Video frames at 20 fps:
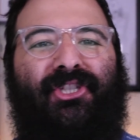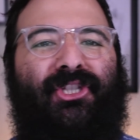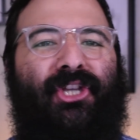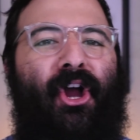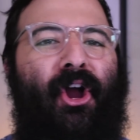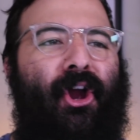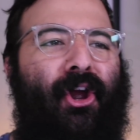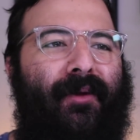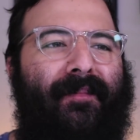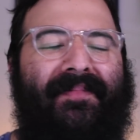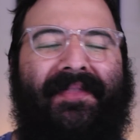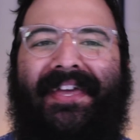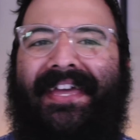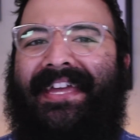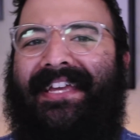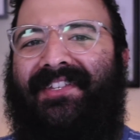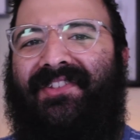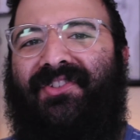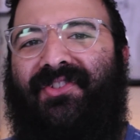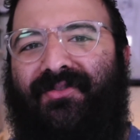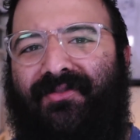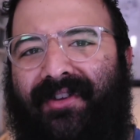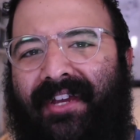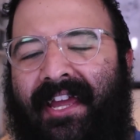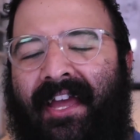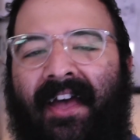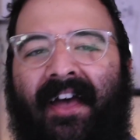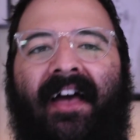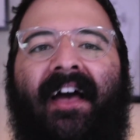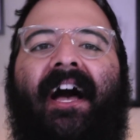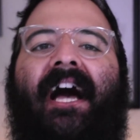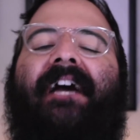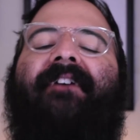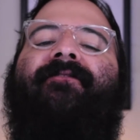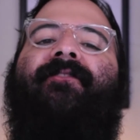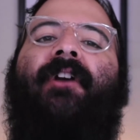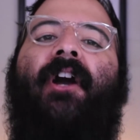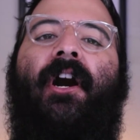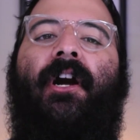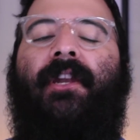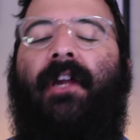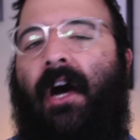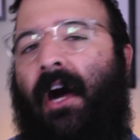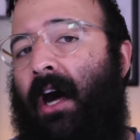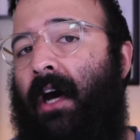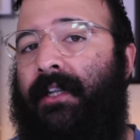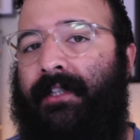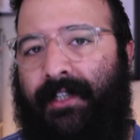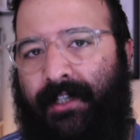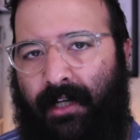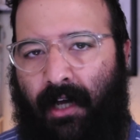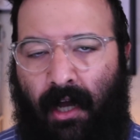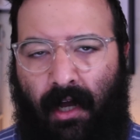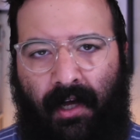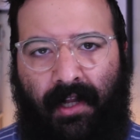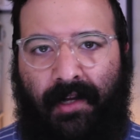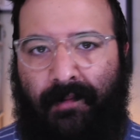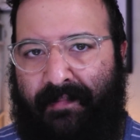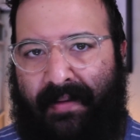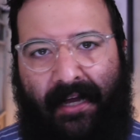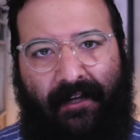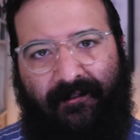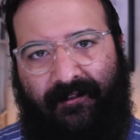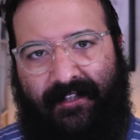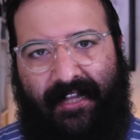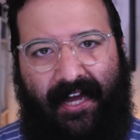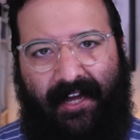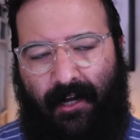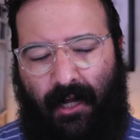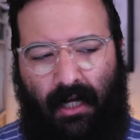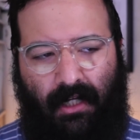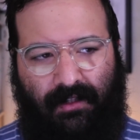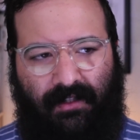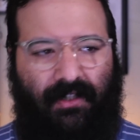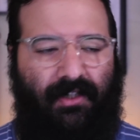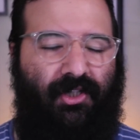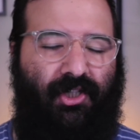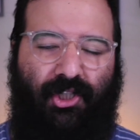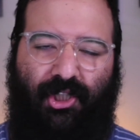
charm, the history, I've gone on and on about that on this